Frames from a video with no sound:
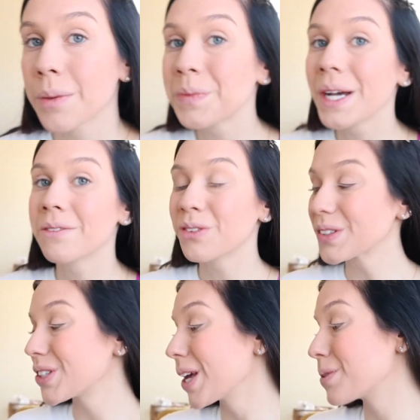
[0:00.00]
But
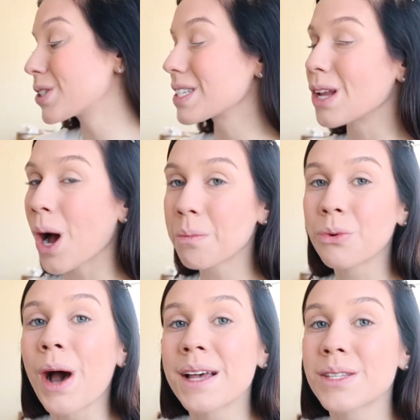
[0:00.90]
unfortunately, I was just not
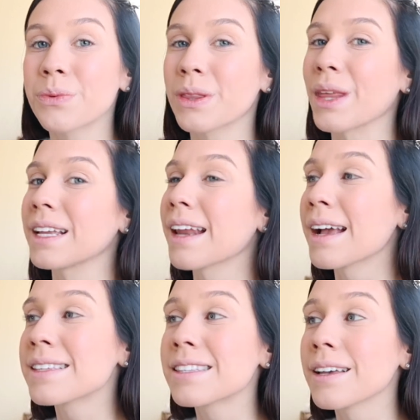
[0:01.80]
blessed with like
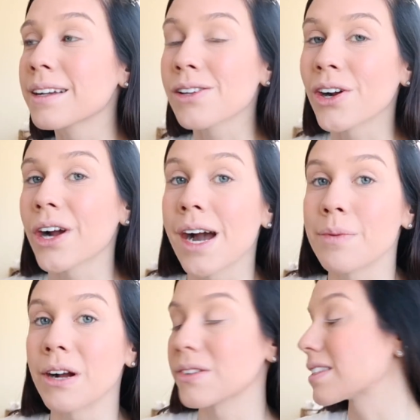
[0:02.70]
nice, thick, dark
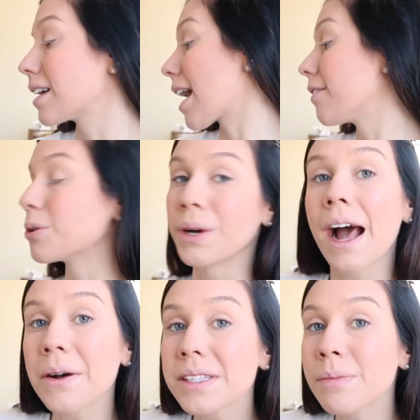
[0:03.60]
eyebrows like everyone
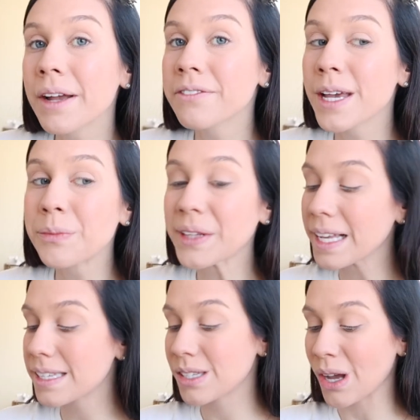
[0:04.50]
else in my
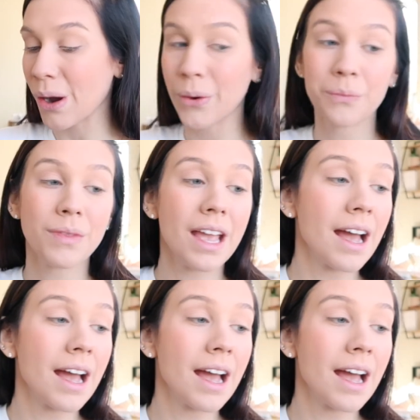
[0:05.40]
family, so